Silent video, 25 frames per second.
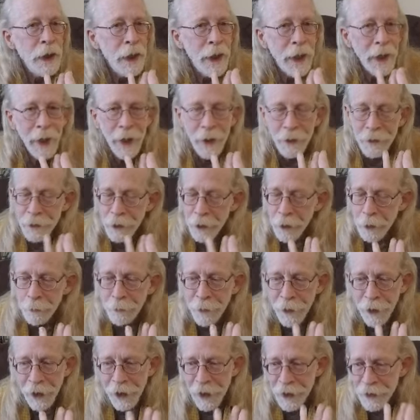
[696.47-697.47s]
at the
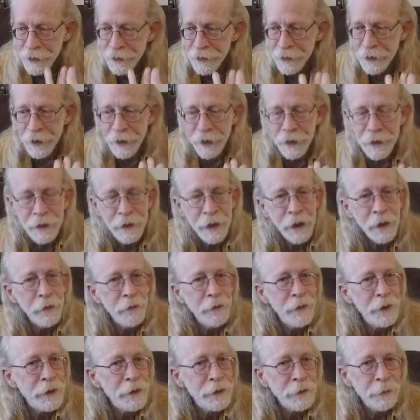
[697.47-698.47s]
basis
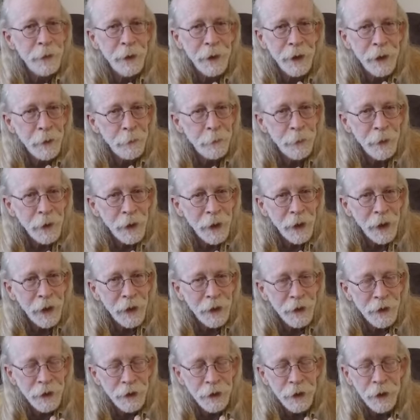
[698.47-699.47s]
of this
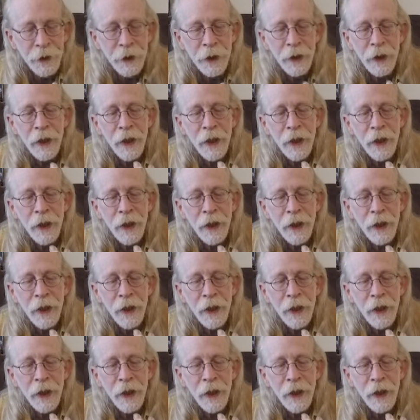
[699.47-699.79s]
manipulation.